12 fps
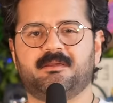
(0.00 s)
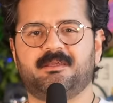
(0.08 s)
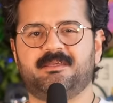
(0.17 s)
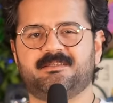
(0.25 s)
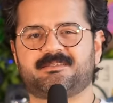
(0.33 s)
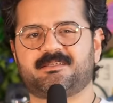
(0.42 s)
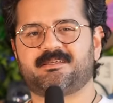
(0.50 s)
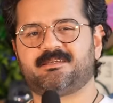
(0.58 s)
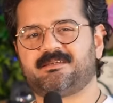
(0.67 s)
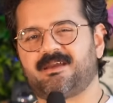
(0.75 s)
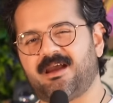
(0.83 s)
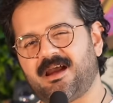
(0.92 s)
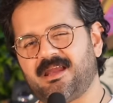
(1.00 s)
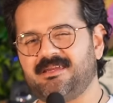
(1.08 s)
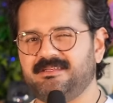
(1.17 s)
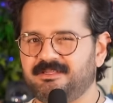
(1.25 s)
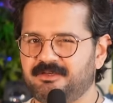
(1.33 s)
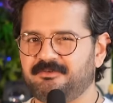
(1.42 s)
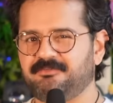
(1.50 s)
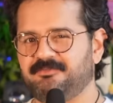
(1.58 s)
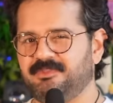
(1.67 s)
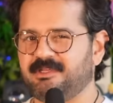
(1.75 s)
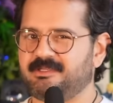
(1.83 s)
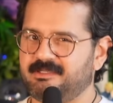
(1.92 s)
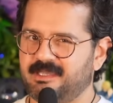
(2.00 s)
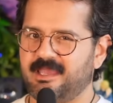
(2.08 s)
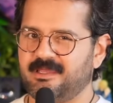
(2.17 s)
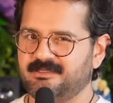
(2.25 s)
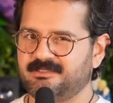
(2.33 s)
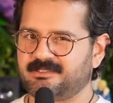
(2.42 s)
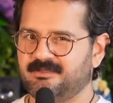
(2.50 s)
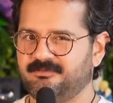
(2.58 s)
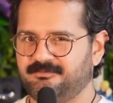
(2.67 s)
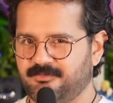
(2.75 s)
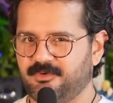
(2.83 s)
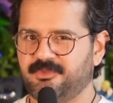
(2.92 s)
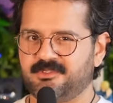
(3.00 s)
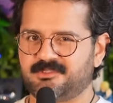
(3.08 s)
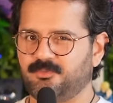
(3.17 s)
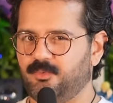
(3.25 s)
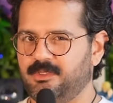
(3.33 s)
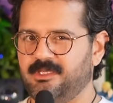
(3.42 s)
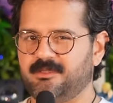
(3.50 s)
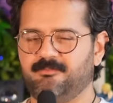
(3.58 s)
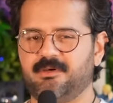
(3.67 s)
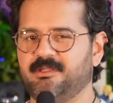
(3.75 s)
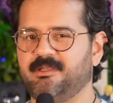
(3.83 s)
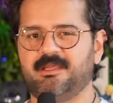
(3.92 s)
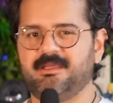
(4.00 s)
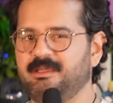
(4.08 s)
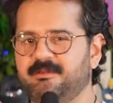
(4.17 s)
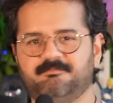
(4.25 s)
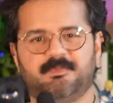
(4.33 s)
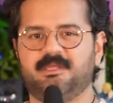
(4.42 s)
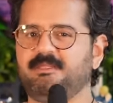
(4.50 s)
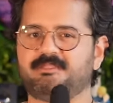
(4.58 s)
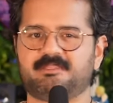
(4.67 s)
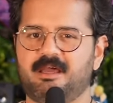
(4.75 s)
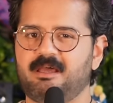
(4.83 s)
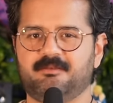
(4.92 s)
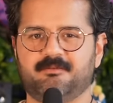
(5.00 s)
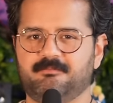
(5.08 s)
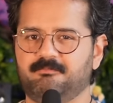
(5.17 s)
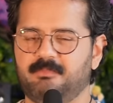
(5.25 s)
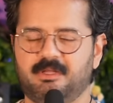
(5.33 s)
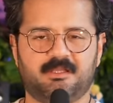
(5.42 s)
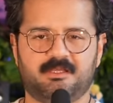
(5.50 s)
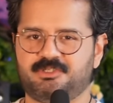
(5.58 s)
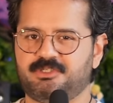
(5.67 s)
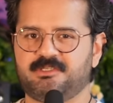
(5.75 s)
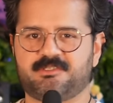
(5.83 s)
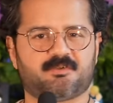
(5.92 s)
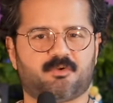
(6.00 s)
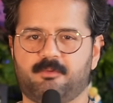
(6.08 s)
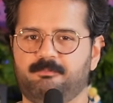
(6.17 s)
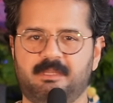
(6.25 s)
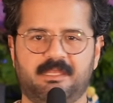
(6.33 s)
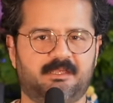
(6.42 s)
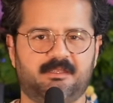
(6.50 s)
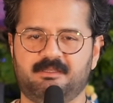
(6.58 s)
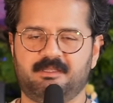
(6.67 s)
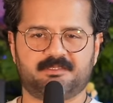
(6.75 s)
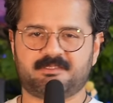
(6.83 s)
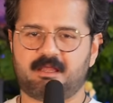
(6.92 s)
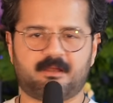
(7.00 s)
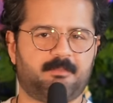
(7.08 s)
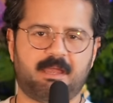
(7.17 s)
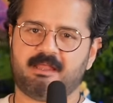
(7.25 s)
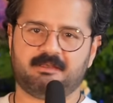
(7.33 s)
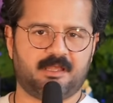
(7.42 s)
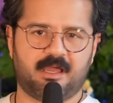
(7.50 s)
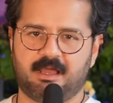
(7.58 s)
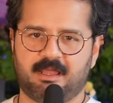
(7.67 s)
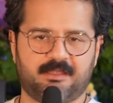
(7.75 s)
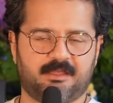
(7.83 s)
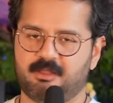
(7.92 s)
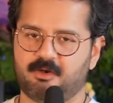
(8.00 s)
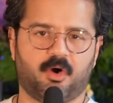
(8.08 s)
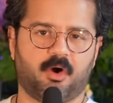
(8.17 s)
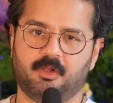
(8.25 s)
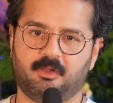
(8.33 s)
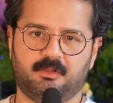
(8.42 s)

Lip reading: He's kind of the Kent for this week, but he's not malicious or mean. He's not a bad guy at all.